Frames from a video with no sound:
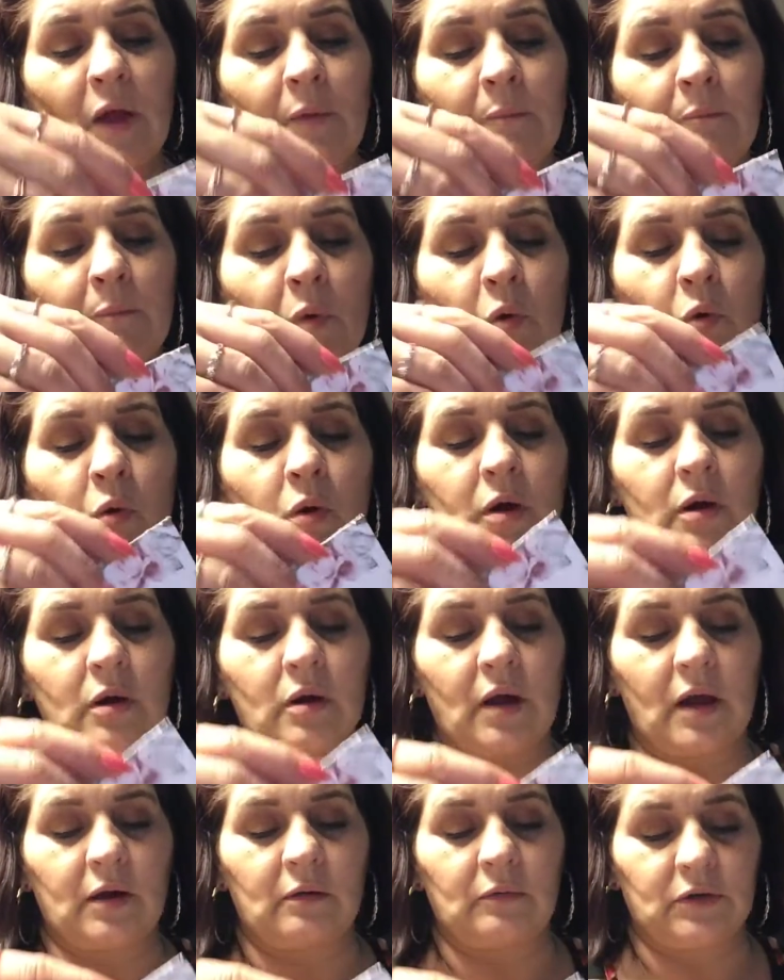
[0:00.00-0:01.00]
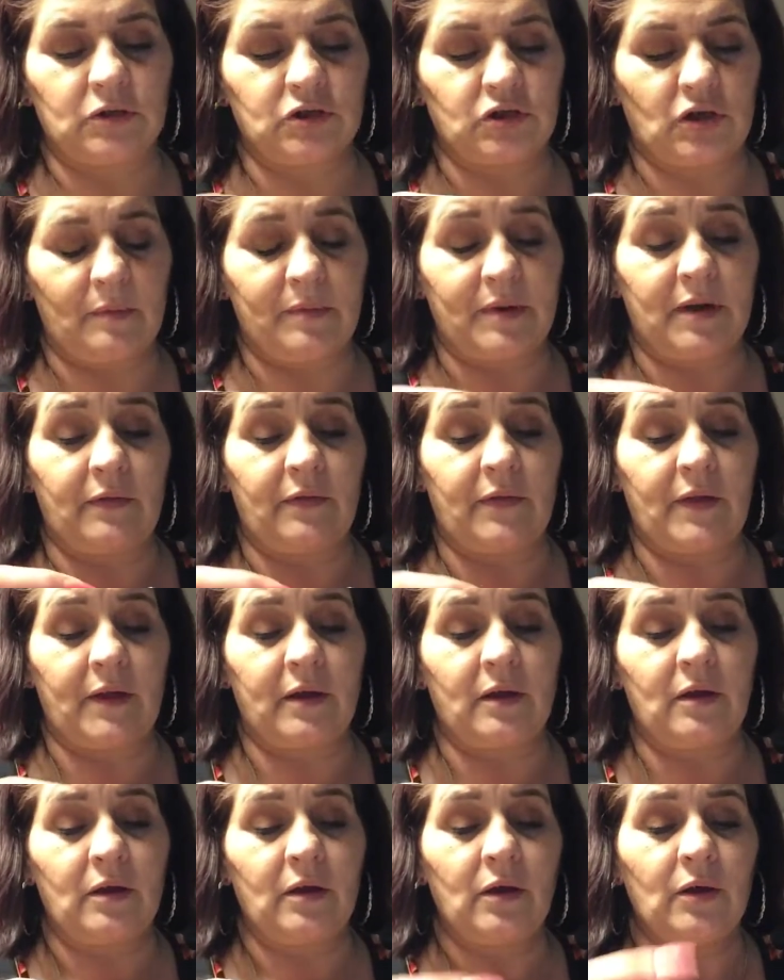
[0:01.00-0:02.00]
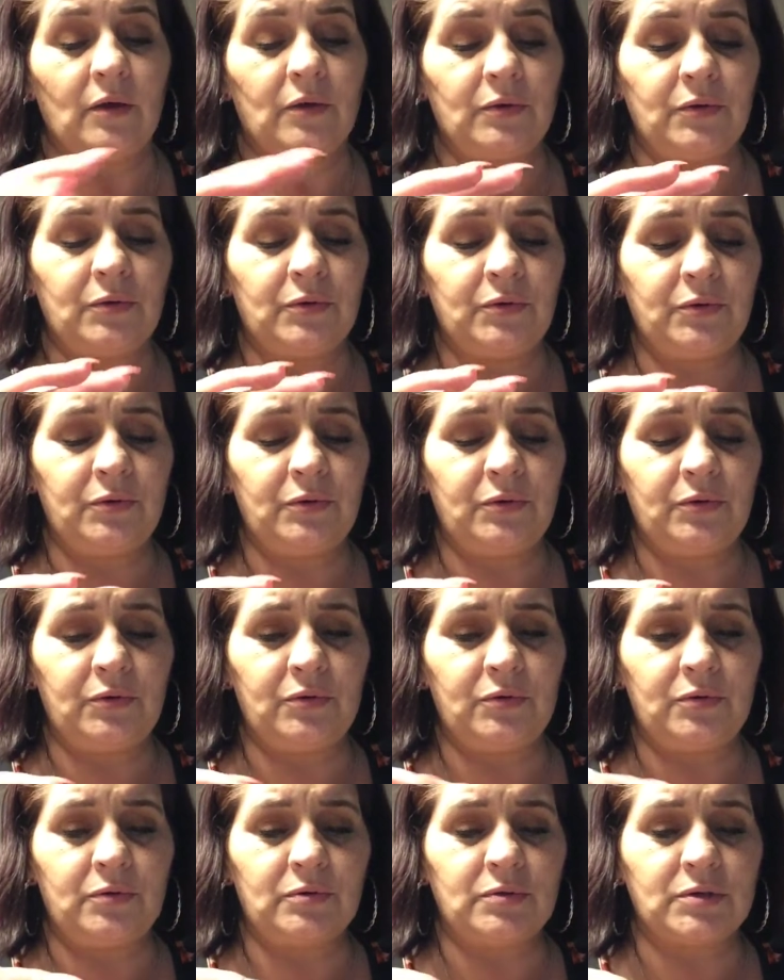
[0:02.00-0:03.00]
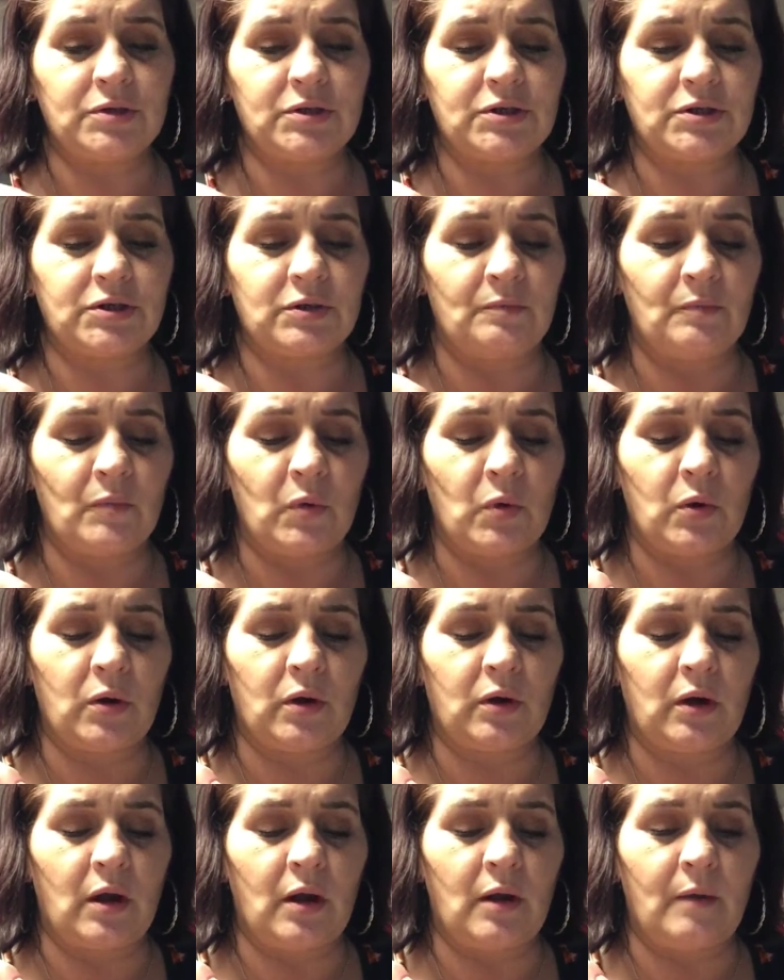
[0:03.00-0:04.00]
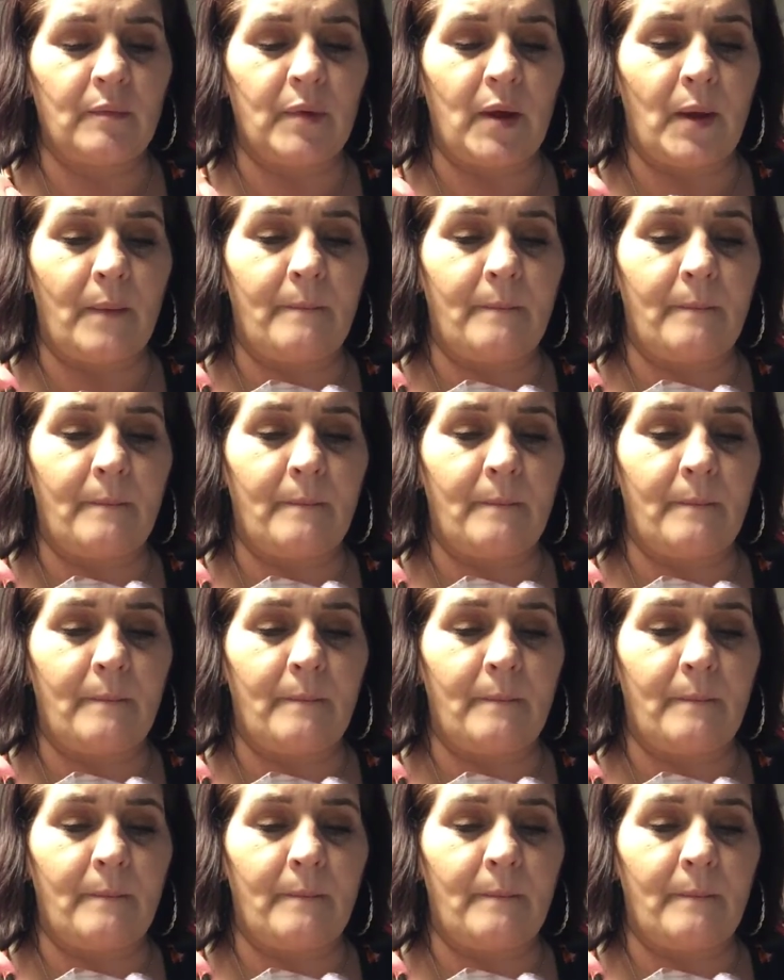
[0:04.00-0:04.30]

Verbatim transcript: more, I don't want to drop anything. Ooh, some more um,